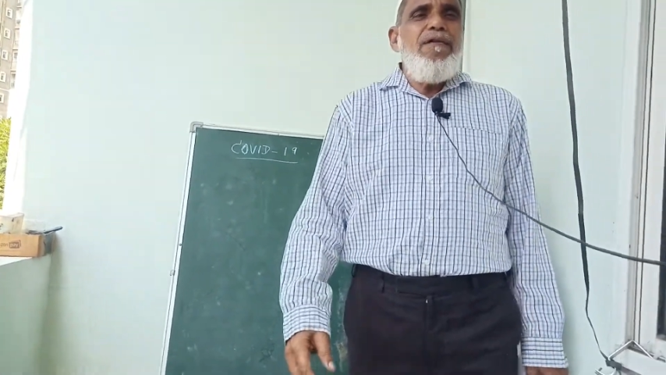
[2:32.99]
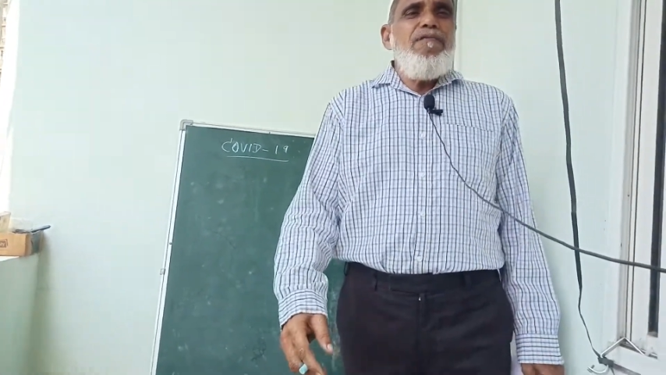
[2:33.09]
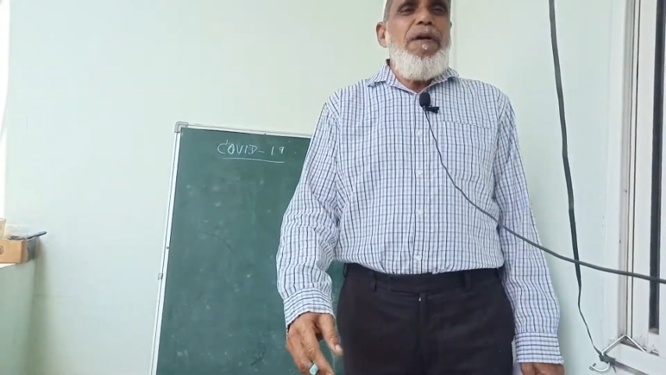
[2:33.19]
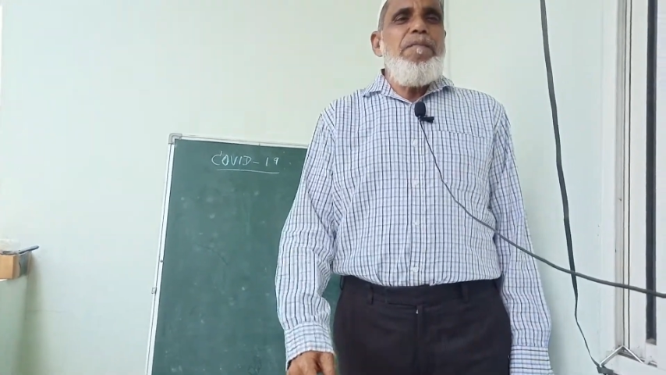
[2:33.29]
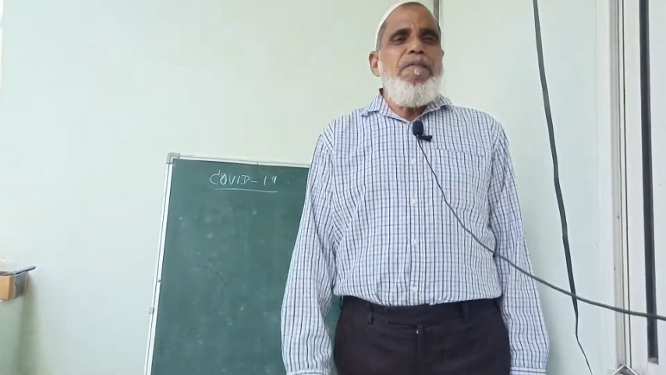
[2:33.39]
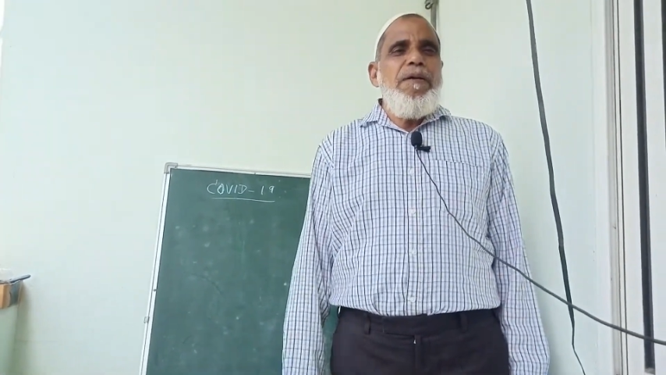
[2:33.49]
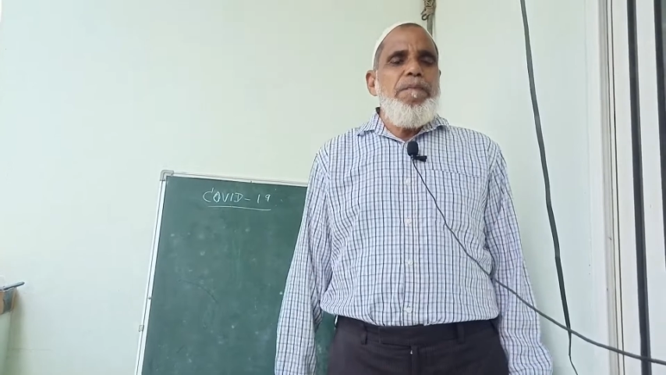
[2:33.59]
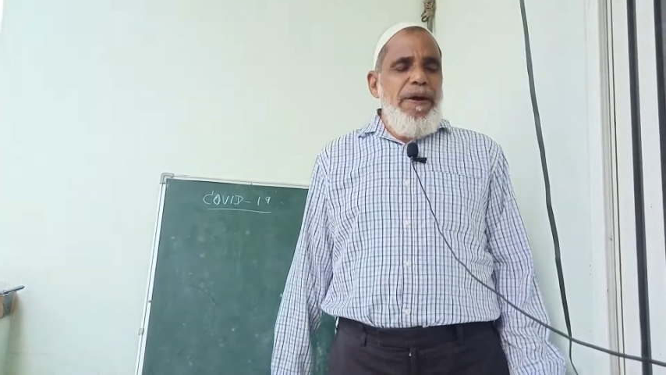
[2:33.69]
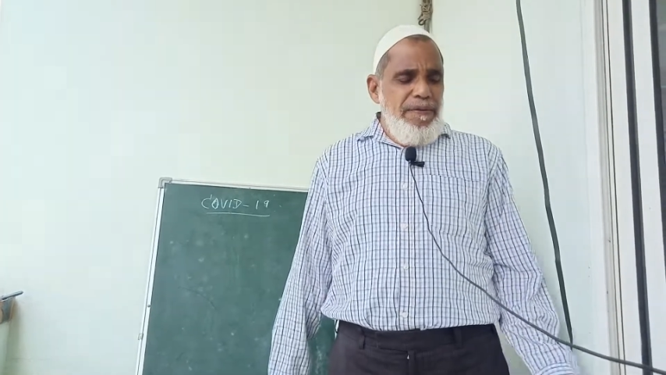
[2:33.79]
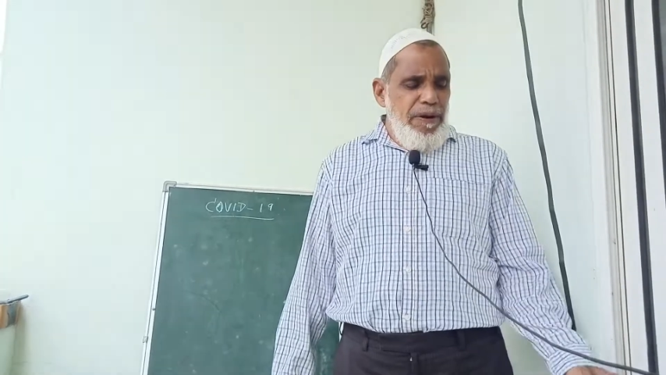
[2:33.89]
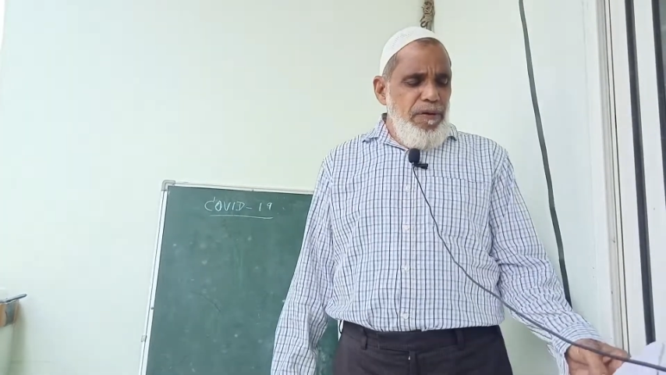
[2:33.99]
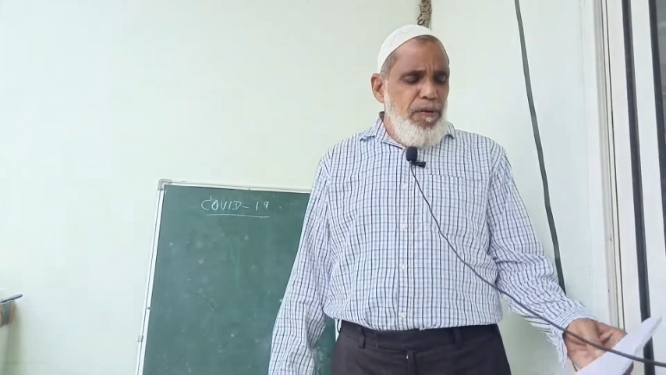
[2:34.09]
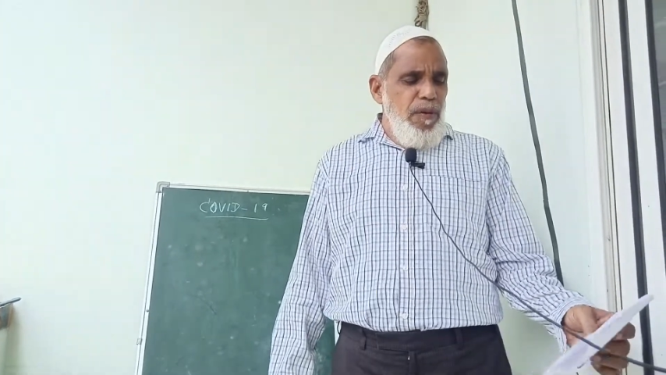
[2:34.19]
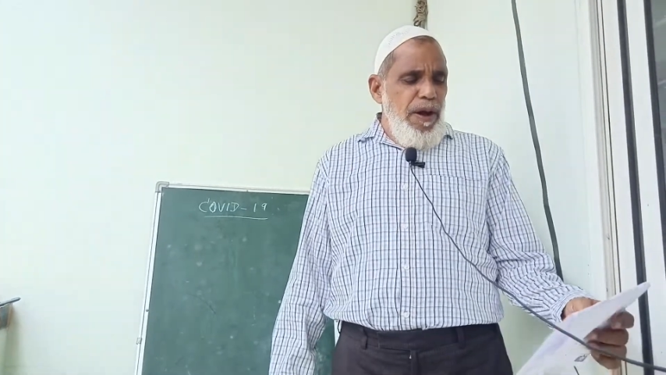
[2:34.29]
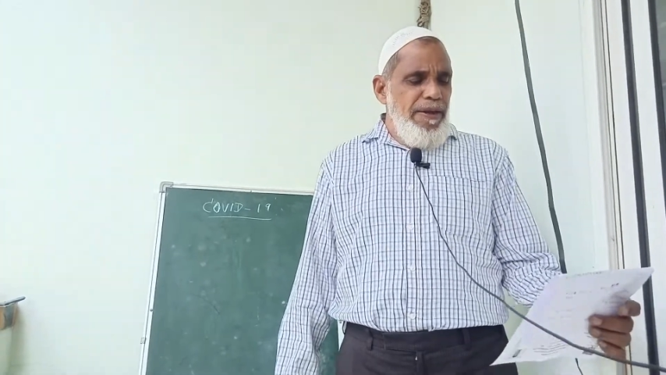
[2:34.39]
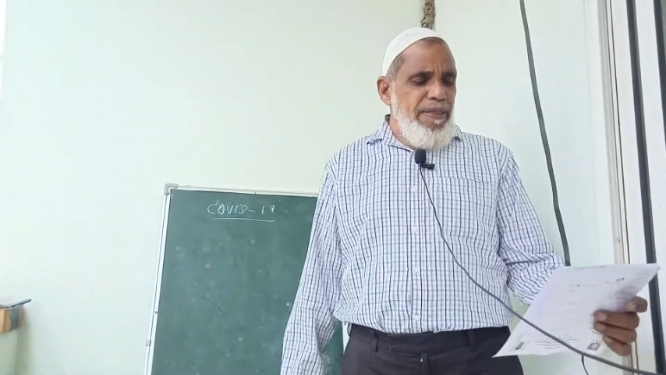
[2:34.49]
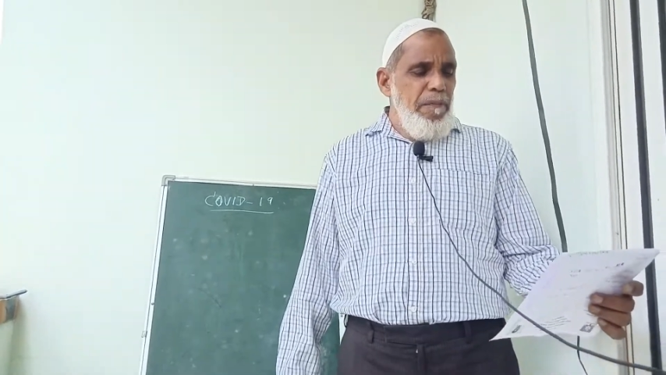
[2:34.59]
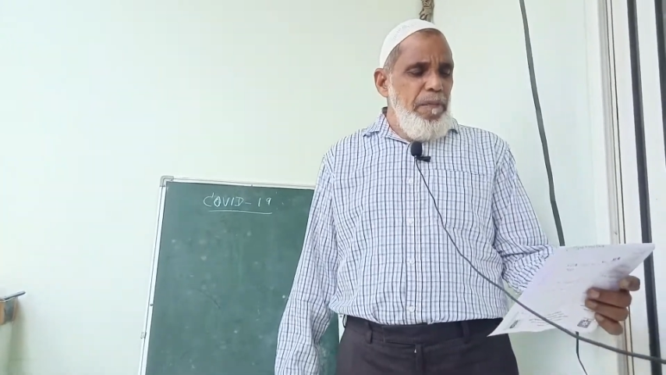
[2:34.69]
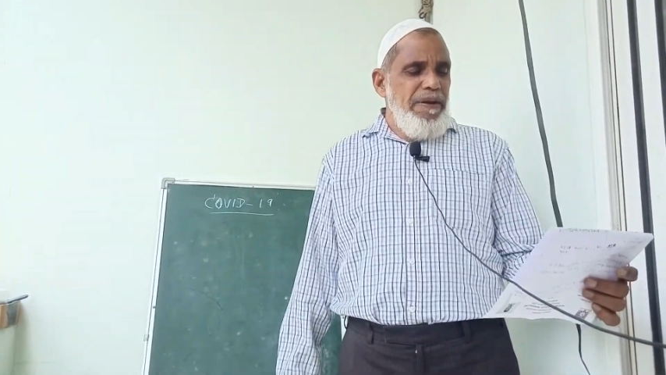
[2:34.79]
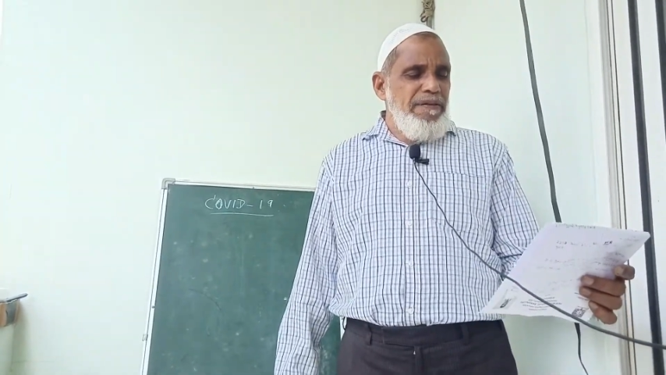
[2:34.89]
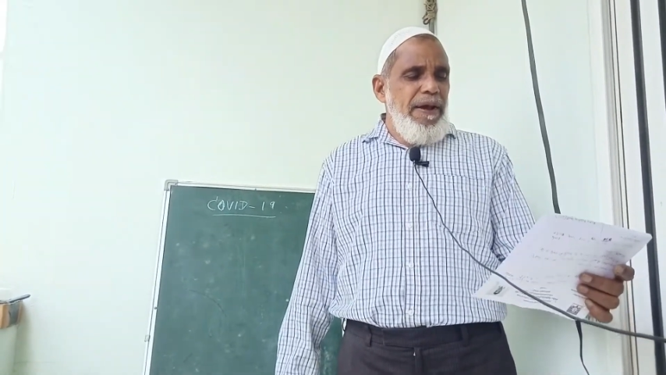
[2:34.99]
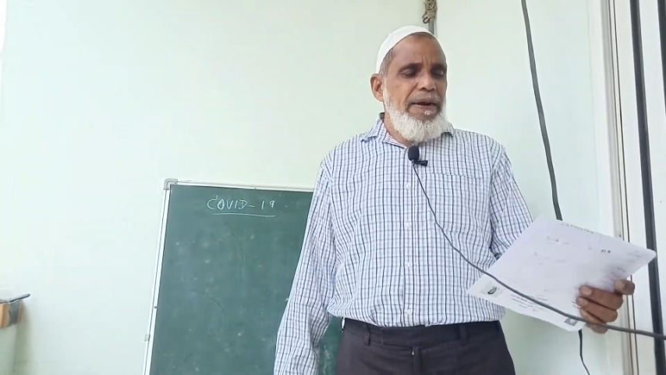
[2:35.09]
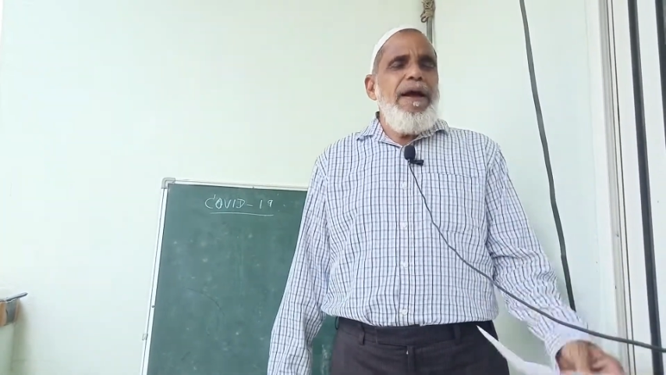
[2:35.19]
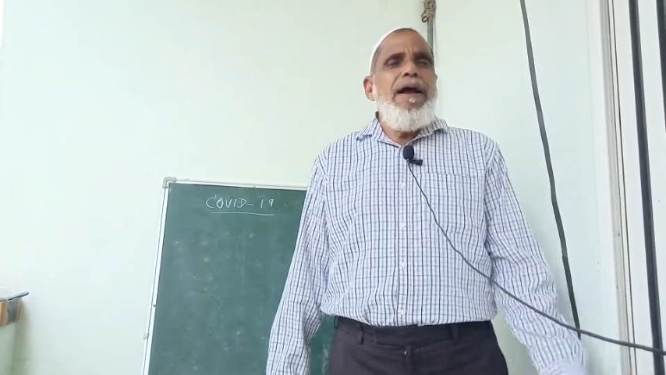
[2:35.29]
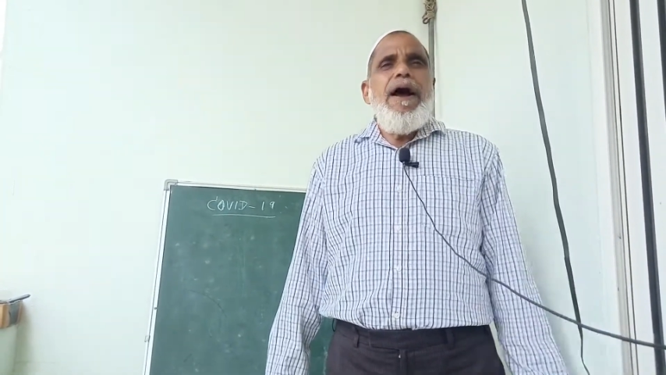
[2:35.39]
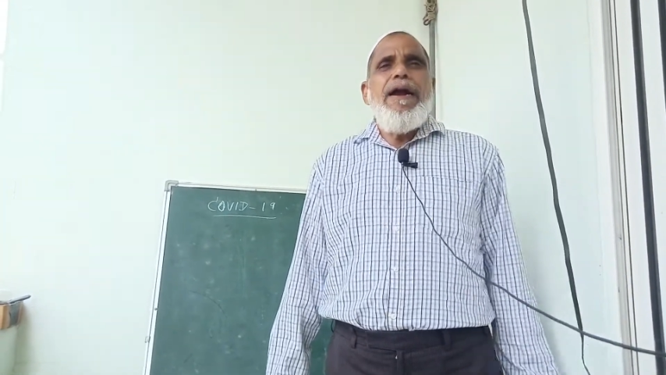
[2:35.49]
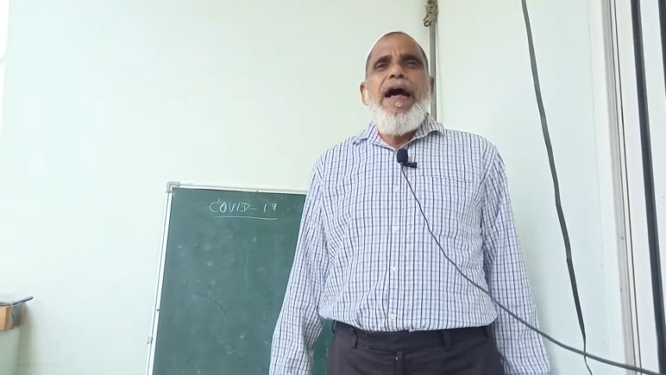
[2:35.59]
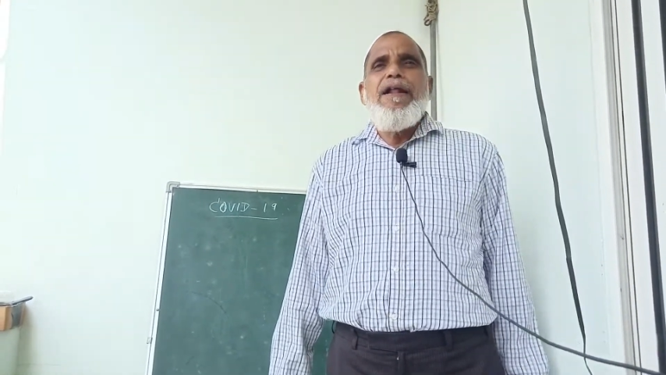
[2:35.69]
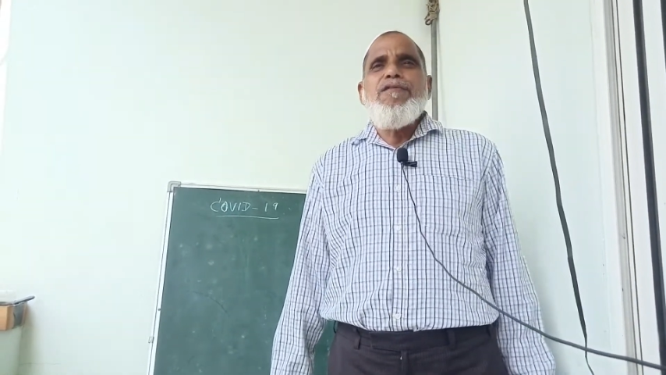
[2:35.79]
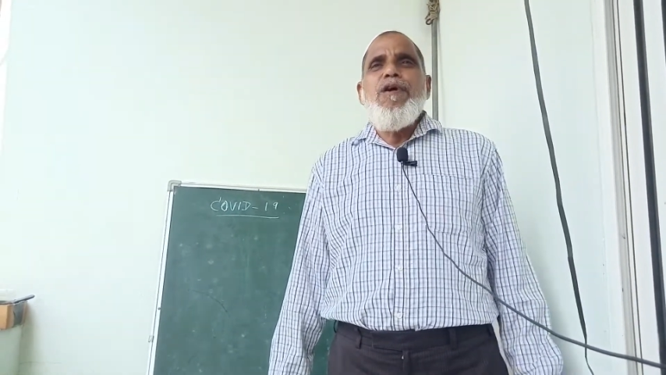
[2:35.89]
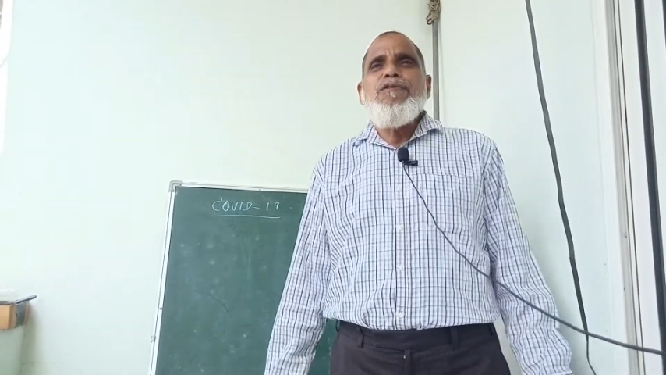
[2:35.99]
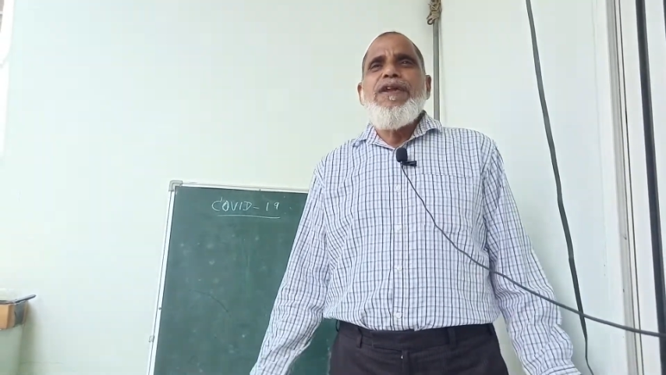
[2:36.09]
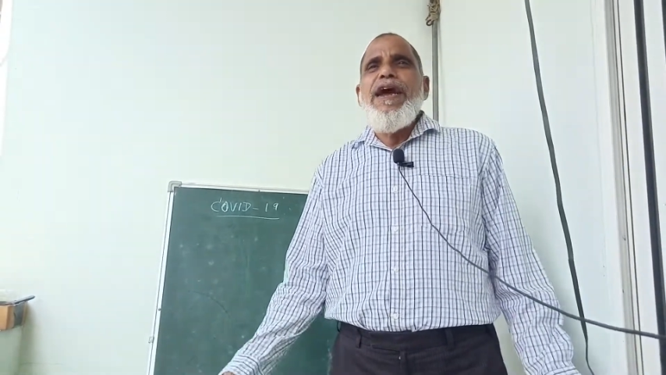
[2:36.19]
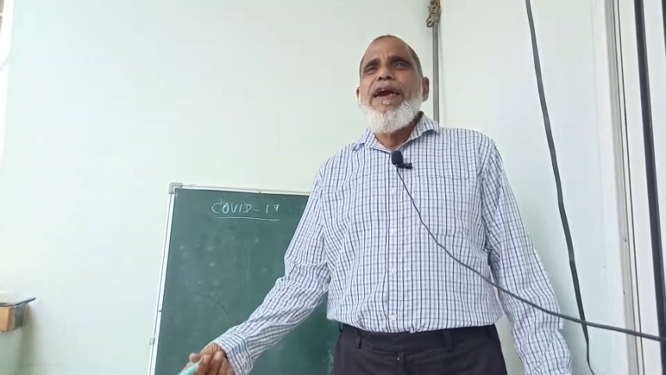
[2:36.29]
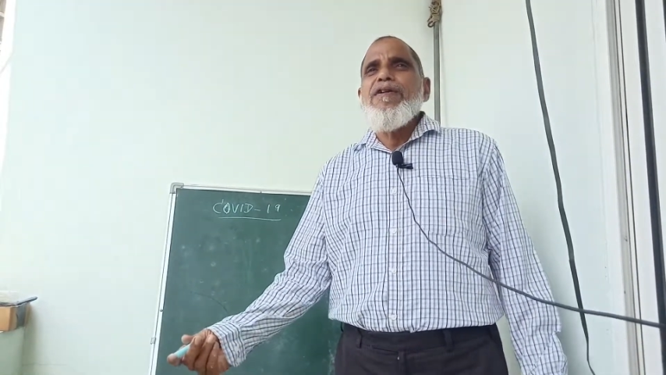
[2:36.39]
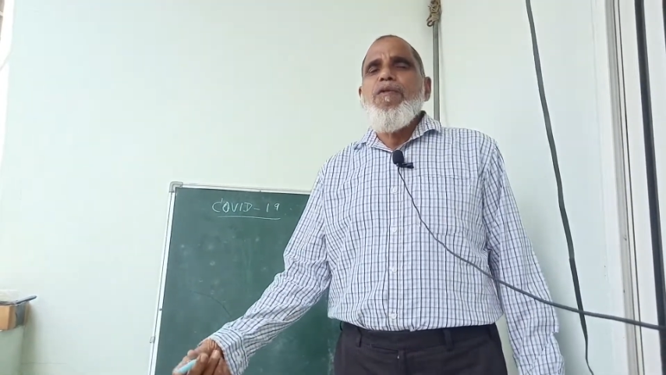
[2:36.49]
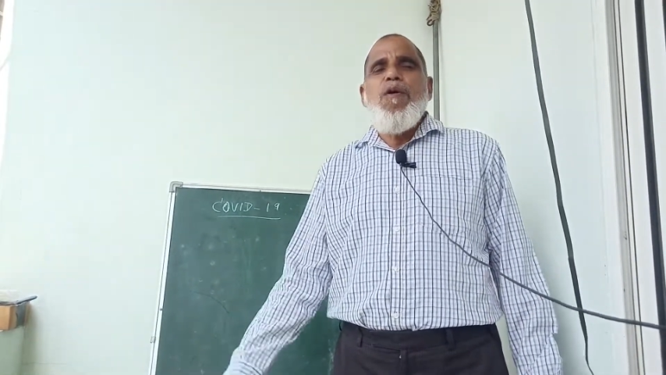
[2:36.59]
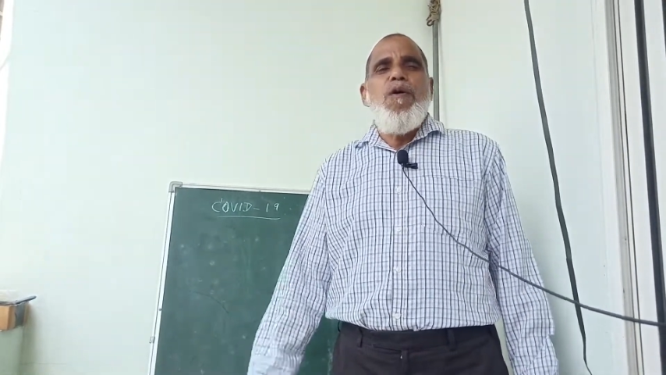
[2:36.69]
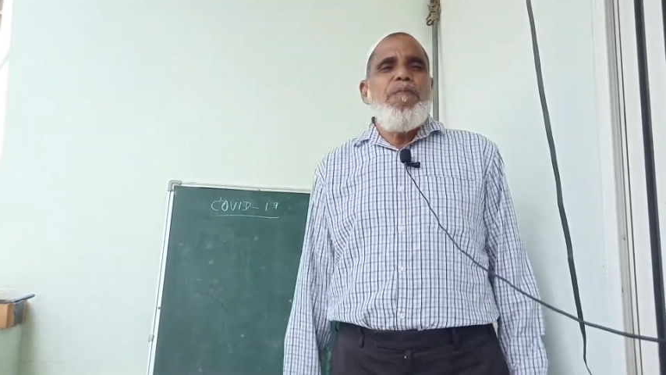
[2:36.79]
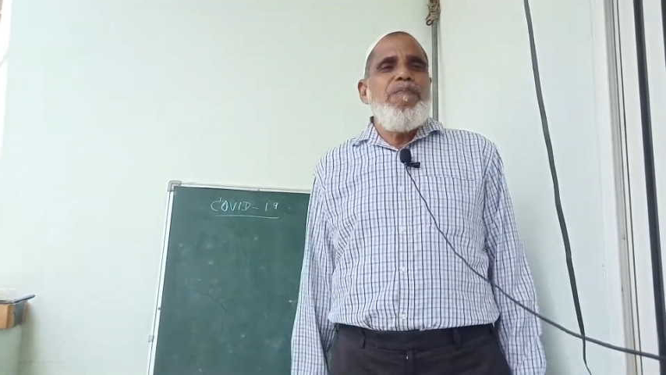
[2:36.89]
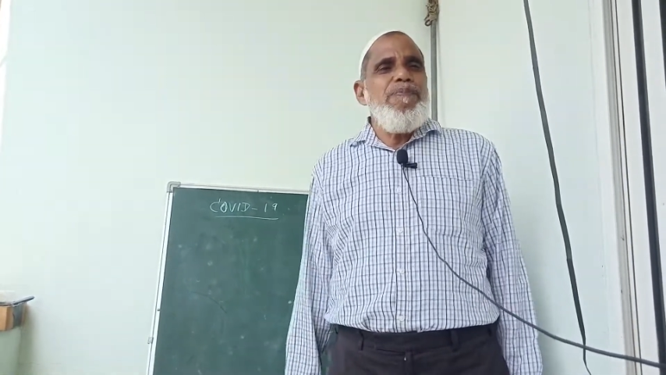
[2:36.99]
from one person to another person, and also stay at home.